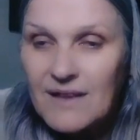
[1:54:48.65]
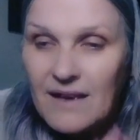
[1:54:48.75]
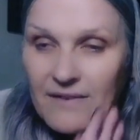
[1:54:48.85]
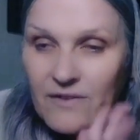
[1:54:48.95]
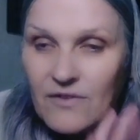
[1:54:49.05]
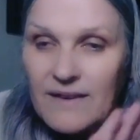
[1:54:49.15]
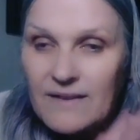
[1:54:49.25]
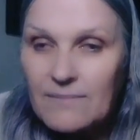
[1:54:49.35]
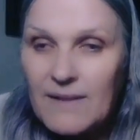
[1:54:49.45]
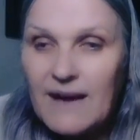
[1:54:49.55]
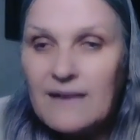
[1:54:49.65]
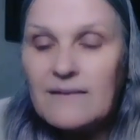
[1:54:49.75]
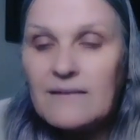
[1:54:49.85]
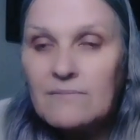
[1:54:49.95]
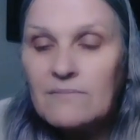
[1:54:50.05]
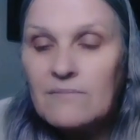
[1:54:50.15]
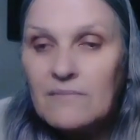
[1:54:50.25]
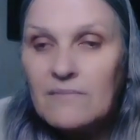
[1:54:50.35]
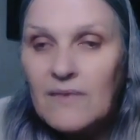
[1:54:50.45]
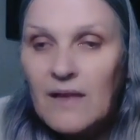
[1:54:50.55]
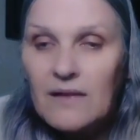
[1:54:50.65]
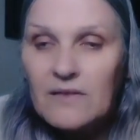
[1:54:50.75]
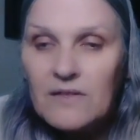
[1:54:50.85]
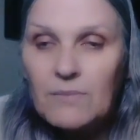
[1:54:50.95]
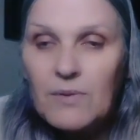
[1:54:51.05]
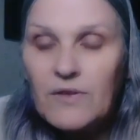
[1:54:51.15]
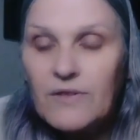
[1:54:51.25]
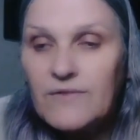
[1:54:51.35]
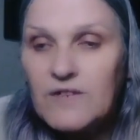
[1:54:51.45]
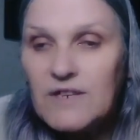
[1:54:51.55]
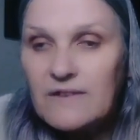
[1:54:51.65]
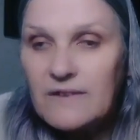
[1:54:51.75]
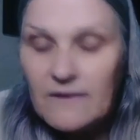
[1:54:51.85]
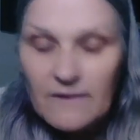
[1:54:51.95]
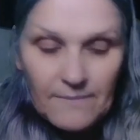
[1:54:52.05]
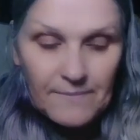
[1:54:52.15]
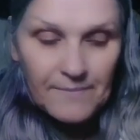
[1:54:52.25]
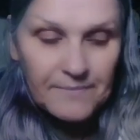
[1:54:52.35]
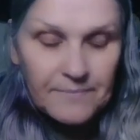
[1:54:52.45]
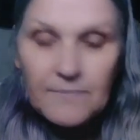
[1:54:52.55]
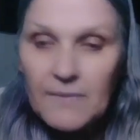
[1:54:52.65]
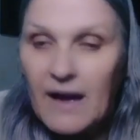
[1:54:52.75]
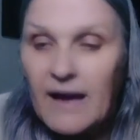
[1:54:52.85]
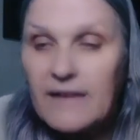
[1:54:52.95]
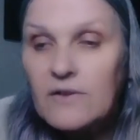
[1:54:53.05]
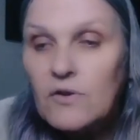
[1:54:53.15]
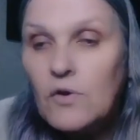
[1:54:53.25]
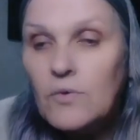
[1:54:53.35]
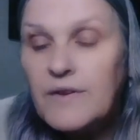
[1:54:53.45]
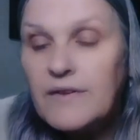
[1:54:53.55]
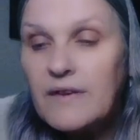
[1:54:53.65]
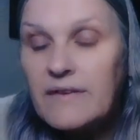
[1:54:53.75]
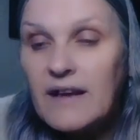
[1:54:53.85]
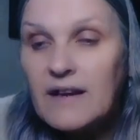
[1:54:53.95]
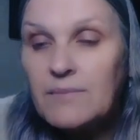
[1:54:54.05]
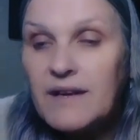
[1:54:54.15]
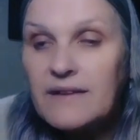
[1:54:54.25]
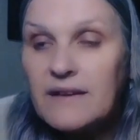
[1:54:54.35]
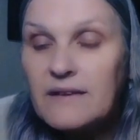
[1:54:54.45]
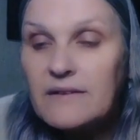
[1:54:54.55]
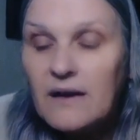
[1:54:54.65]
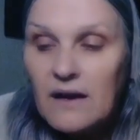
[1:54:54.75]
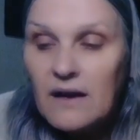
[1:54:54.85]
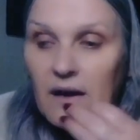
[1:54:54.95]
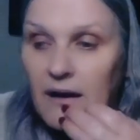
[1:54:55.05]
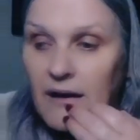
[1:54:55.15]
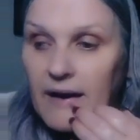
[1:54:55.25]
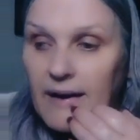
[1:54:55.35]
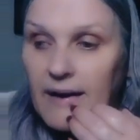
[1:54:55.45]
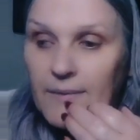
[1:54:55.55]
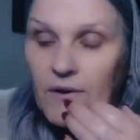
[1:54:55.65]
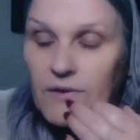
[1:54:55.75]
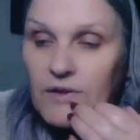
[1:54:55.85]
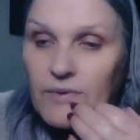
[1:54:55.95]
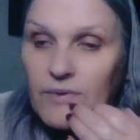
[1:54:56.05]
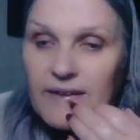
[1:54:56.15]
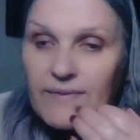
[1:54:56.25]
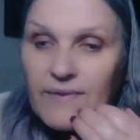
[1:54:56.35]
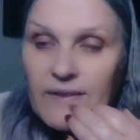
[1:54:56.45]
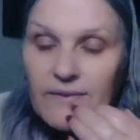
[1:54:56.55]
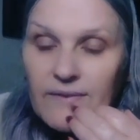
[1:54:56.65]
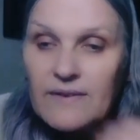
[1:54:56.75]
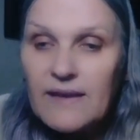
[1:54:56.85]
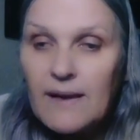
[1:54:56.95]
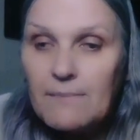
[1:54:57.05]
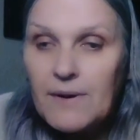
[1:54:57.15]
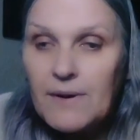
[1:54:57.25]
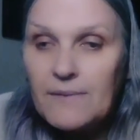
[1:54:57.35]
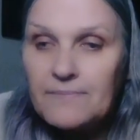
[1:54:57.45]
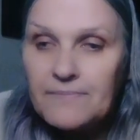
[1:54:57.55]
It's Christ Mass, the birth of Jesus, and it's always celebrated on the 25th of December.